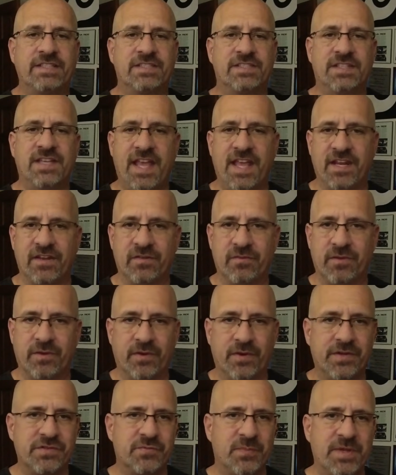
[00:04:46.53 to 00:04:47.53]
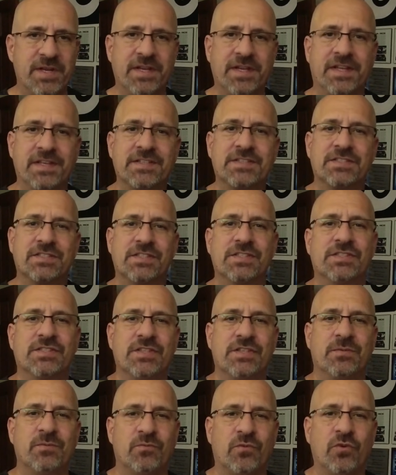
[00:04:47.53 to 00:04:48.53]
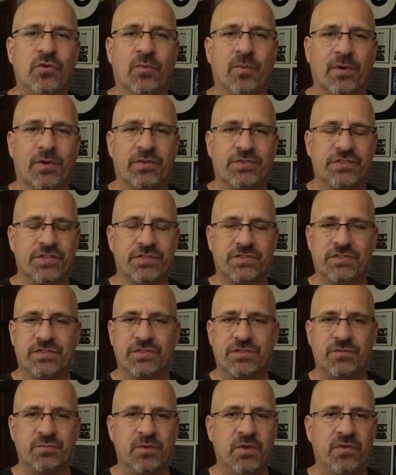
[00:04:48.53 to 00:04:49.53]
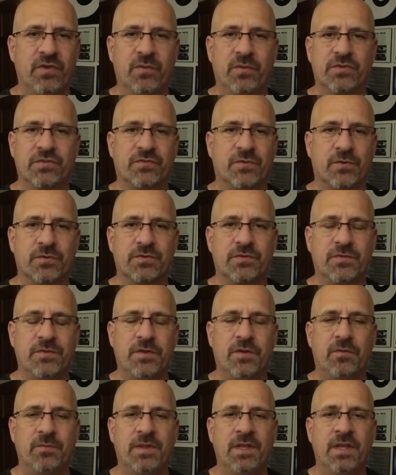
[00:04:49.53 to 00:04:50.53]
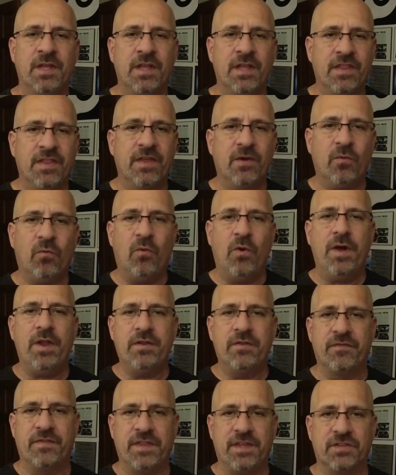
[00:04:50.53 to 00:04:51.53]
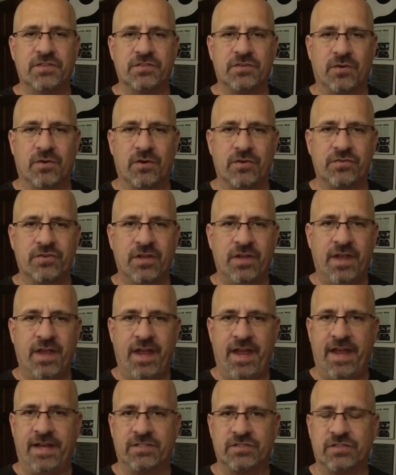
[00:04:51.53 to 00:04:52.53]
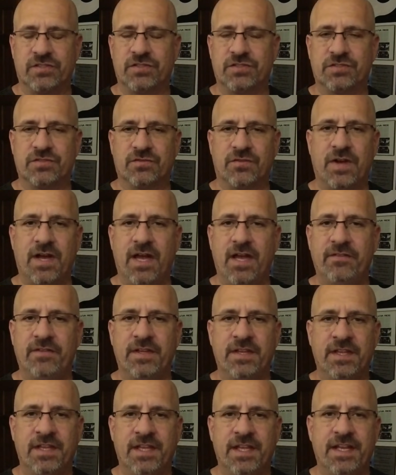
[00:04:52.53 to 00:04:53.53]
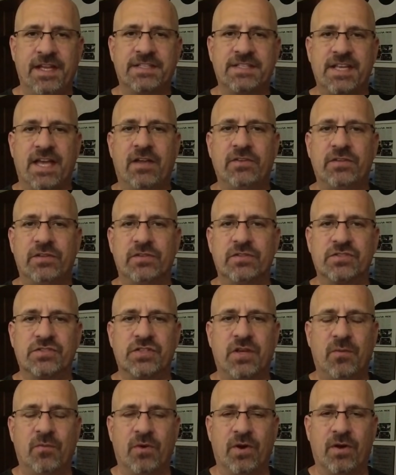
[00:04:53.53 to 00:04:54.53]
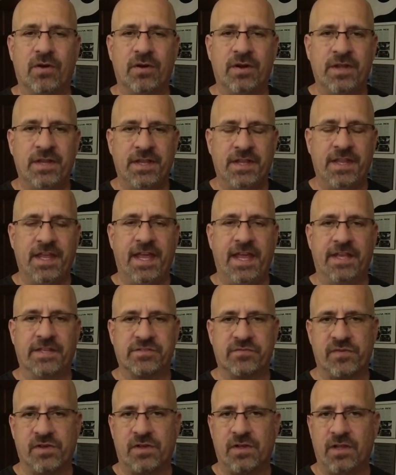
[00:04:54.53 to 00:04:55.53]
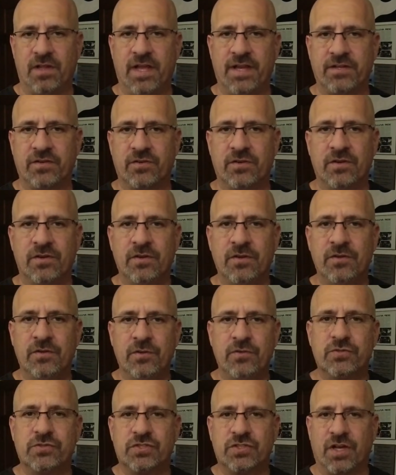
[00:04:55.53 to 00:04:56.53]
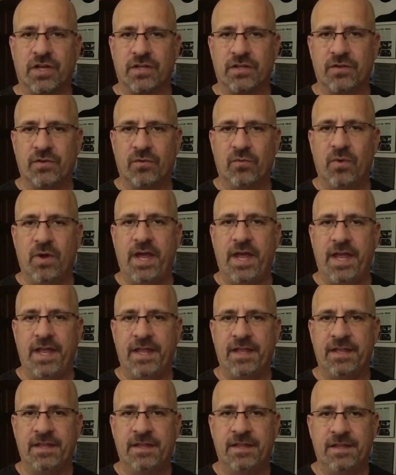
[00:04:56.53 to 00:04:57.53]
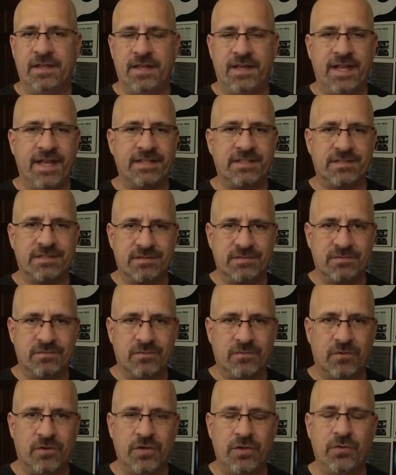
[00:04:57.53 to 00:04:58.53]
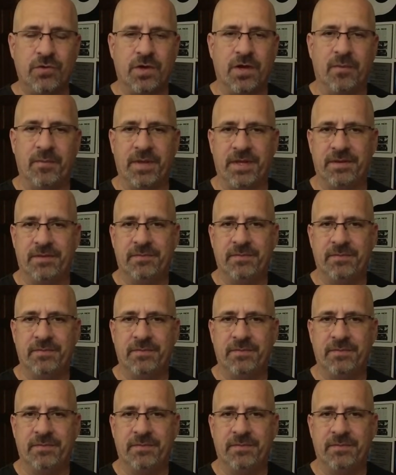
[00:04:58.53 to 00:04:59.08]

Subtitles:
stated, there has been a consistent rumor since this movie was first filmed that one of these cars actually survived, and it's out there somewhere in the hands of a collector who's tucked it away. And that's where you come in.